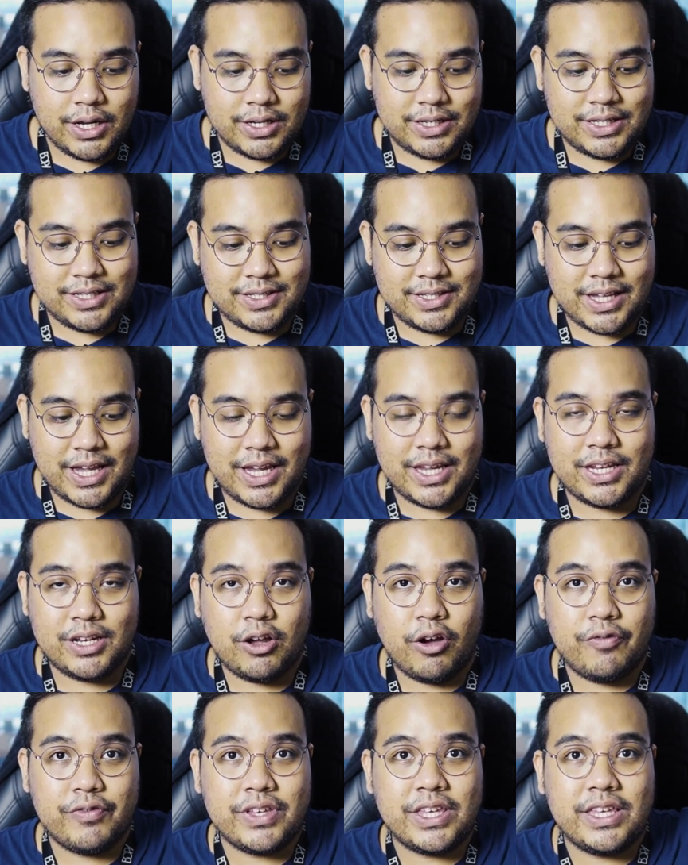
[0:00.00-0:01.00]
design
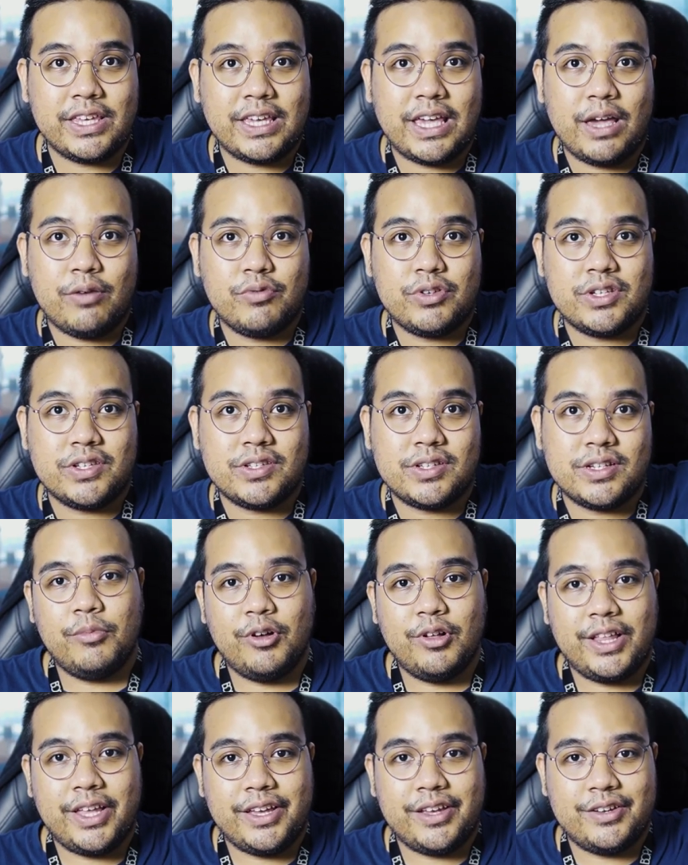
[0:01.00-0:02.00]
of keycap, which is a,
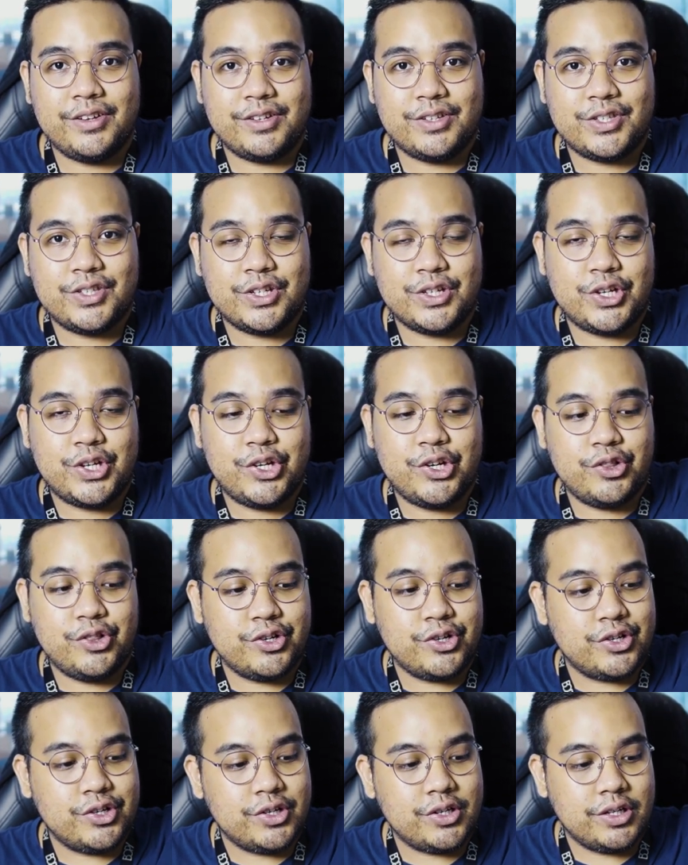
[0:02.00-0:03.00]
more like a
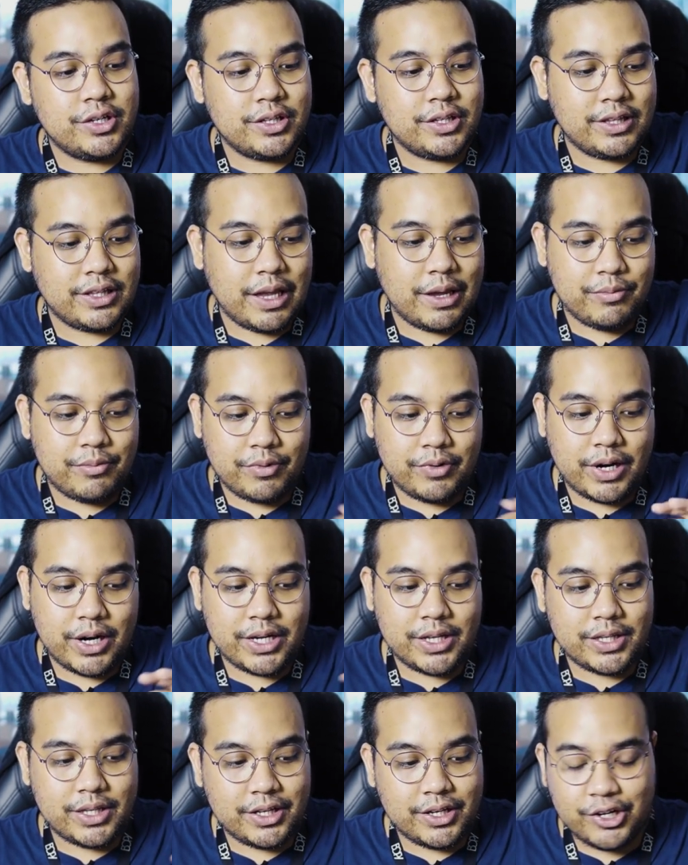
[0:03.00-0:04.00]
circular
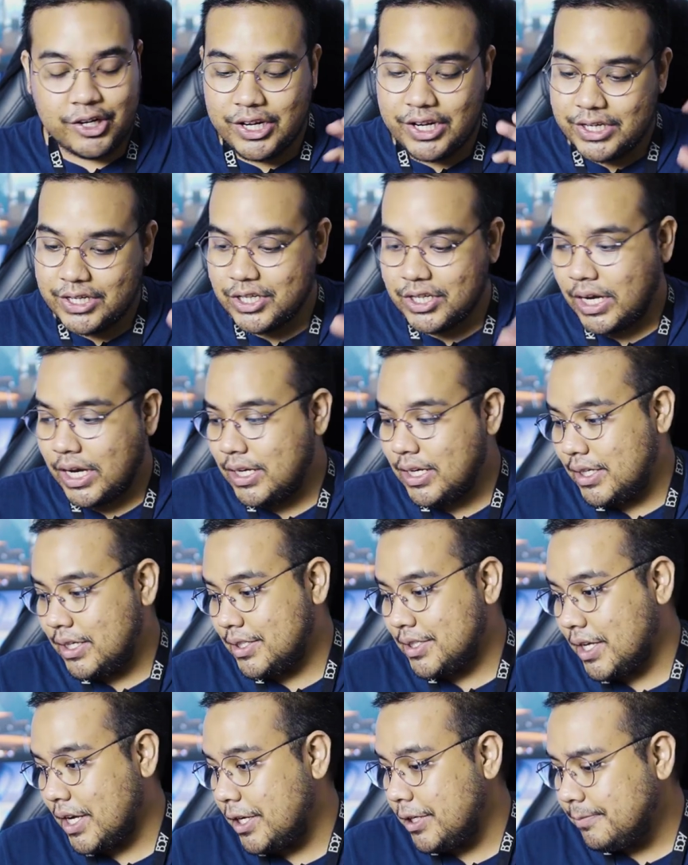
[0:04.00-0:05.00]
typewriter-ish kind of
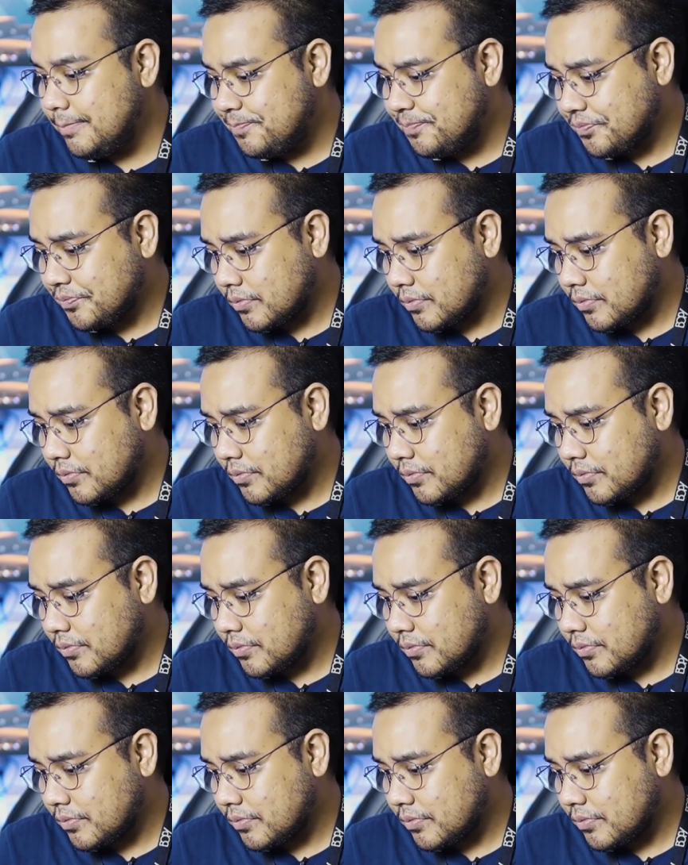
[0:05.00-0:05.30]
design.